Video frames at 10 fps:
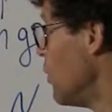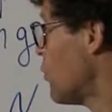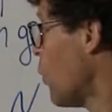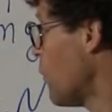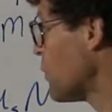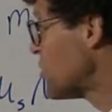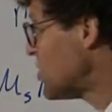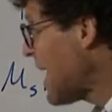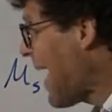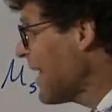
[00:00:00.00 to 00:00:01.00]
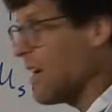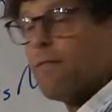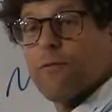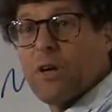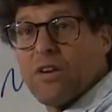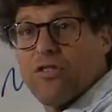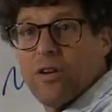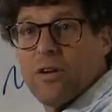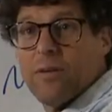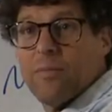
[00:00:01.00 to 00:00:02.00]
So for static
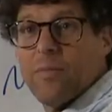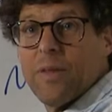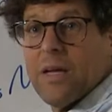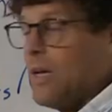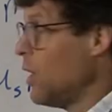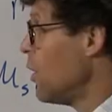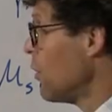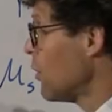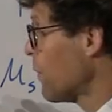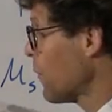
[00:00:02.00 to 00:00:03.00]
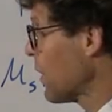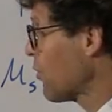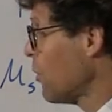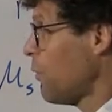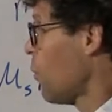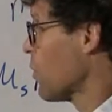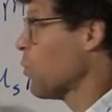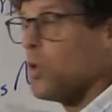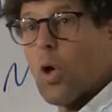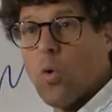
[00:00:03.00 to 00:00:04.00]
friction, the frictional
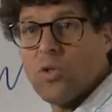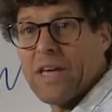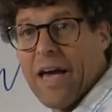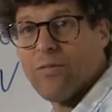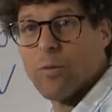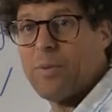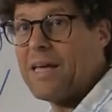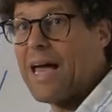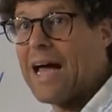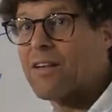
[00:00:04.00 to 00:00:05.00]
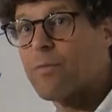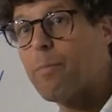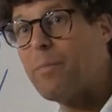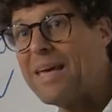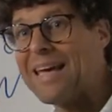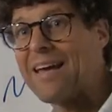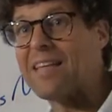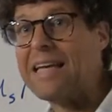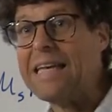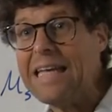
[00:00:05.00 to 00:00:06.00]
force will only ever be as big as
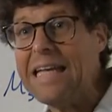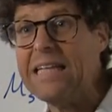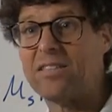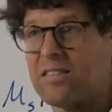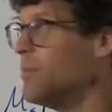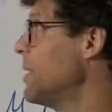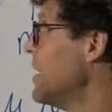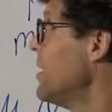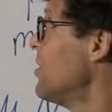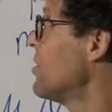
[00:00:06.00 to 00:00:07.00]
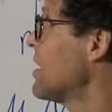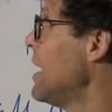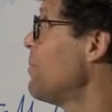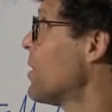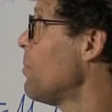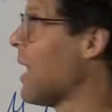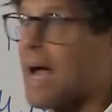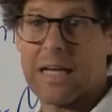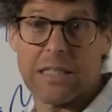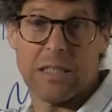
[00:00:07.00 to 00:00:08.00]
it needs to be to keep the
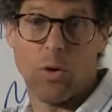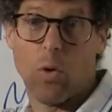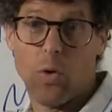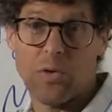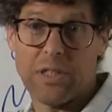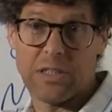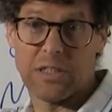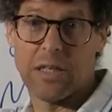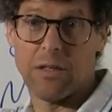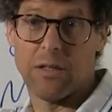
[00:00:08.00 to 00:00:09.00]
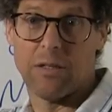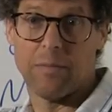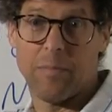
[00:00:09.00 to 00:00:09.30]
block holding still.